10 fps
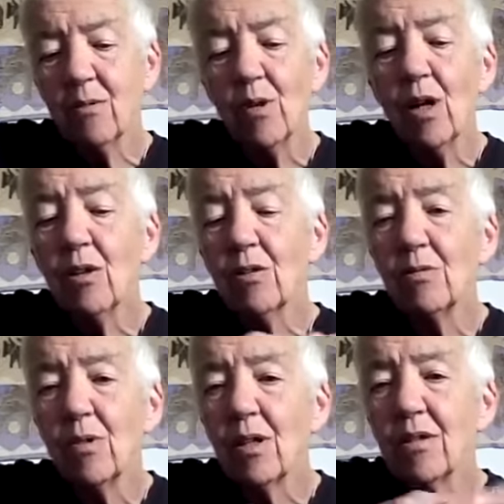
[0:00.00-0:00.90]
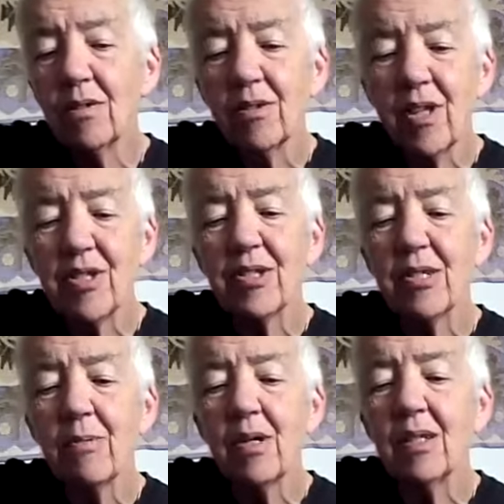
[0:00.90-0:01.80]
Roll, roll this
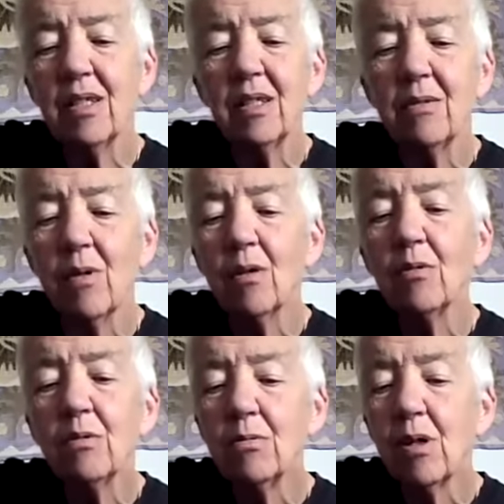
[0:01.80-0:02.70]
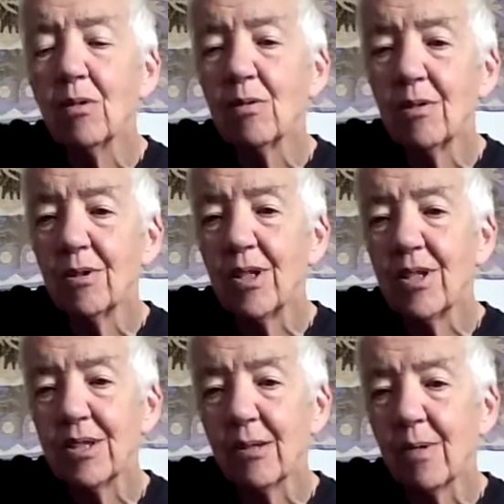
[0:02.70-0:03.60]
away. Roll, roll
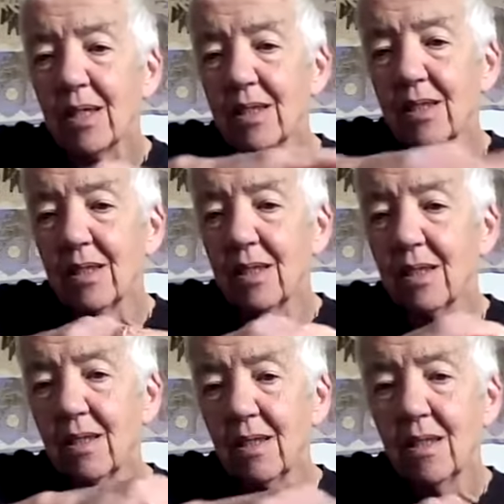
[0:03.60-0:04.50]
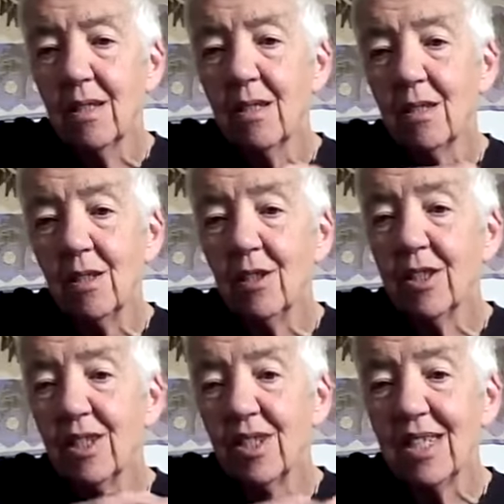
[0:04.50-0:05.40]
this away.
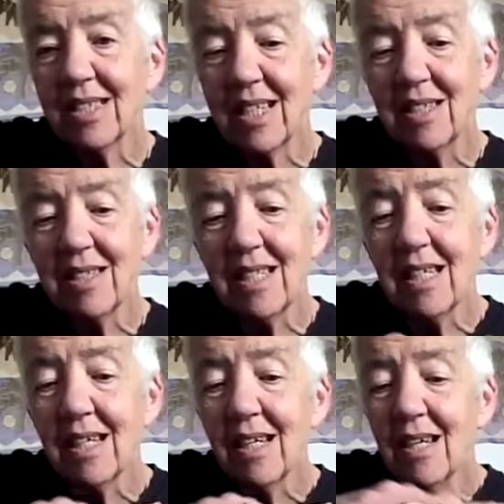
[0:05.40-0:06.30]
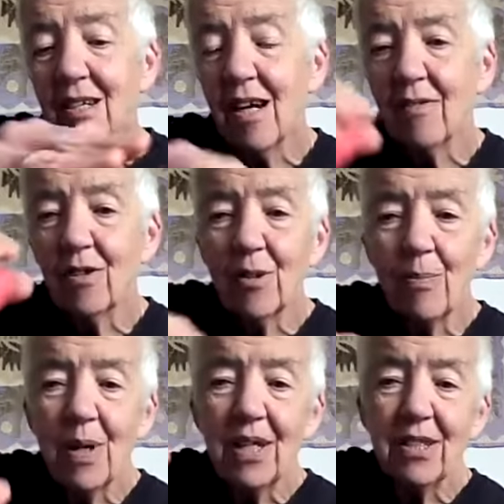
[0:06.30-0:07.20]
Look at this. Can you see? I've got the
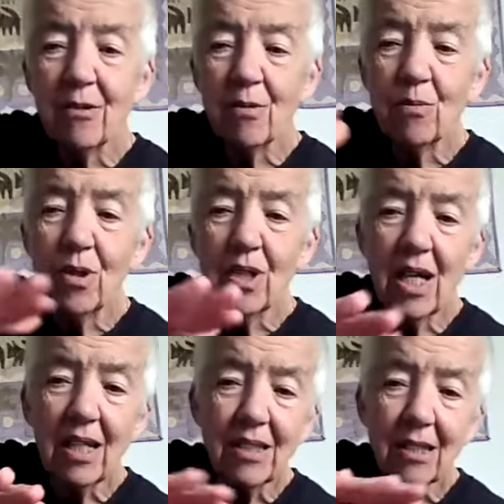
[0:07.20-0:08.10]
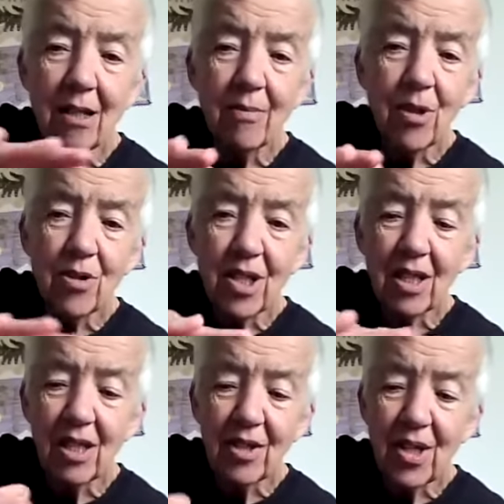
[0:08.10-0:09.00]
Play-Doh on one hand and I'm using
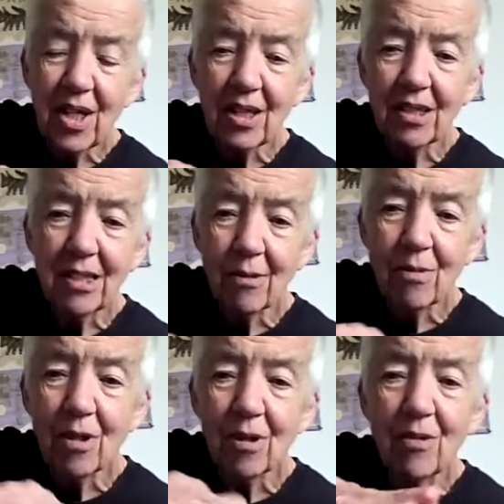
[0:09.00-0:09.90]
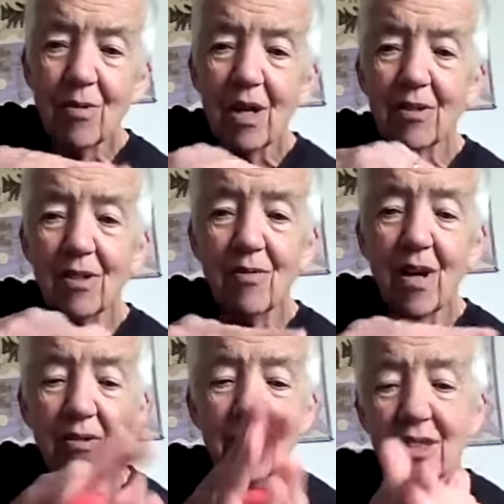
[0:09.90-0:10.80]
the other hand to roll it round and
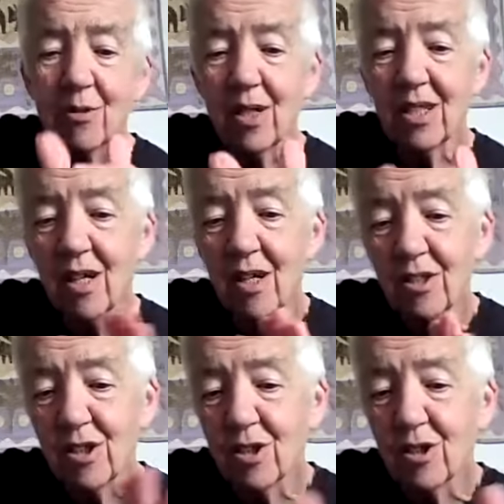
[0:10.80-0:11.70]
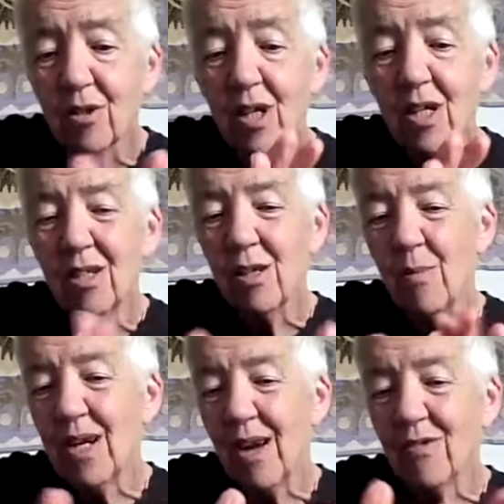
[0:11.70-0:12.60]
round. That's quite hard to do. You
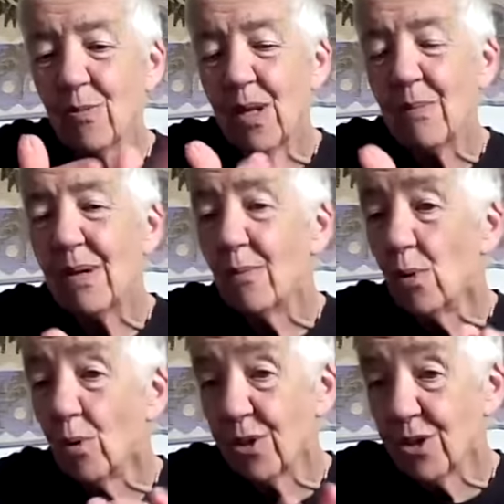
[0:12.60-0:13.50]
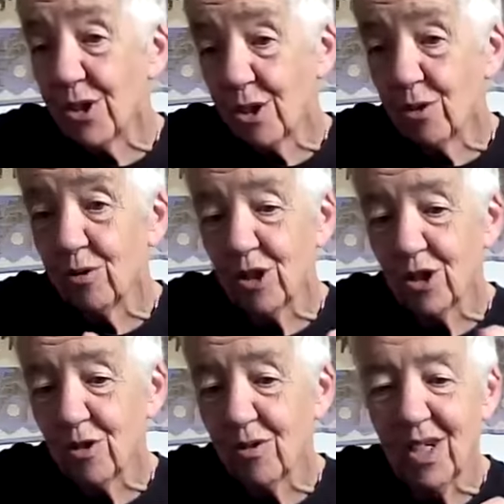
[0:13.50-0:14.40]
might have to be a bit more than two to
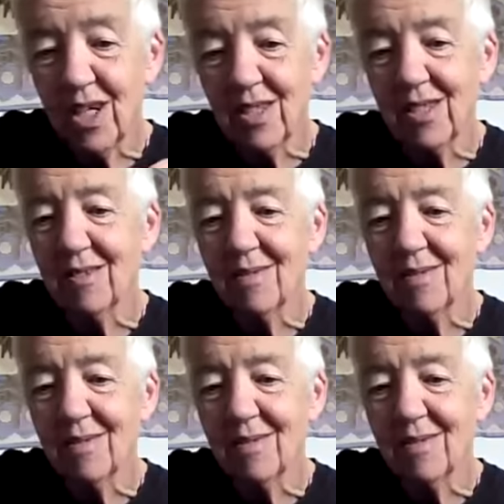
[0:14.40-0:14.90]
do that.